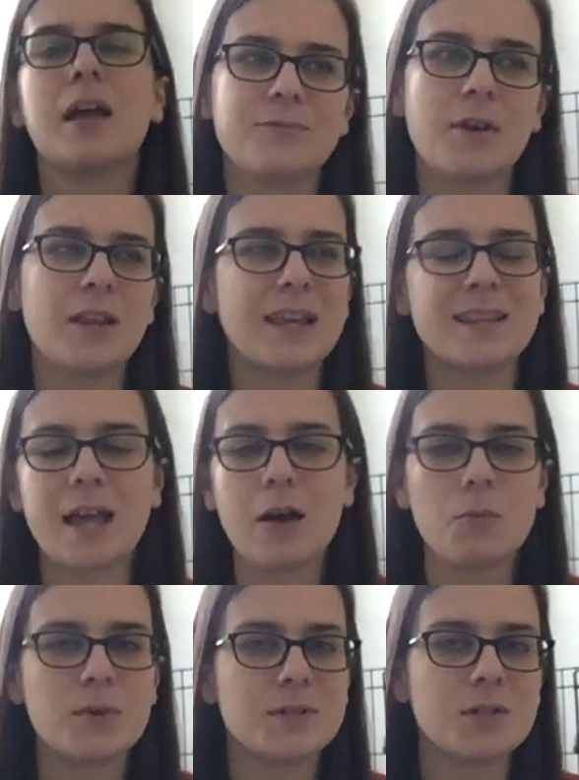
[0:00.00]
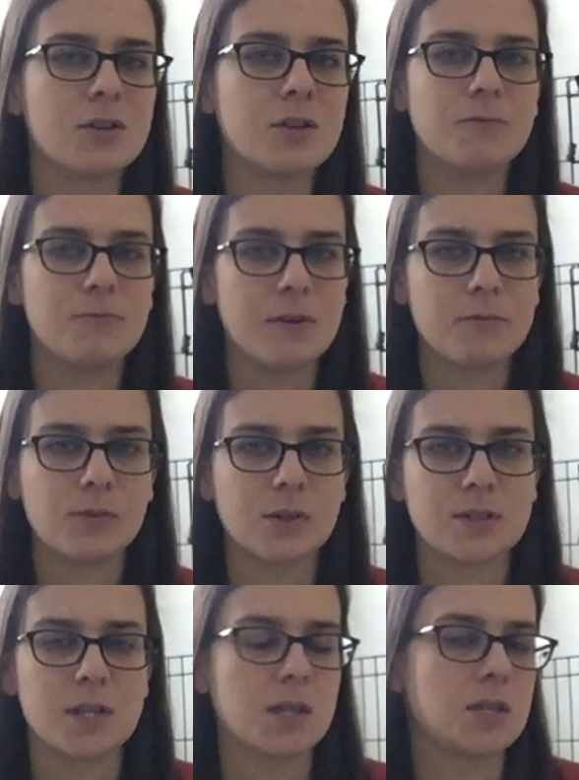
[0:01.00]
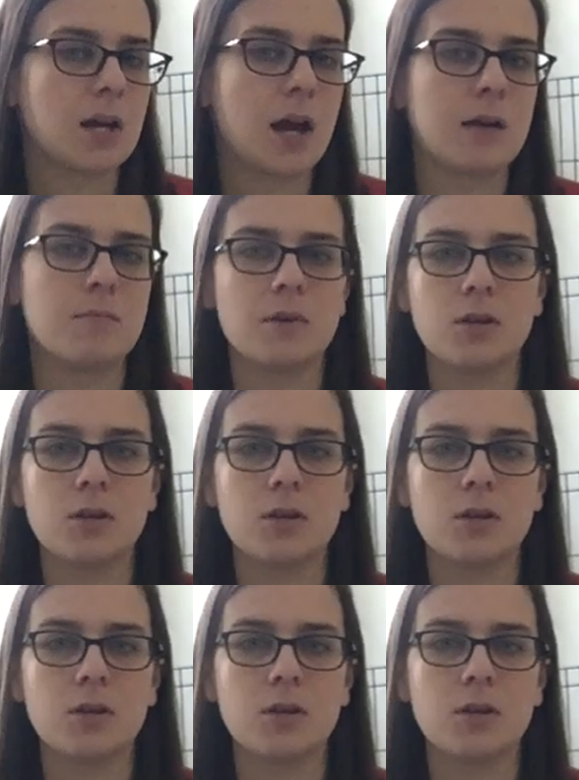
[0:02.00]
felt like that wasn't a good fit for us at the time.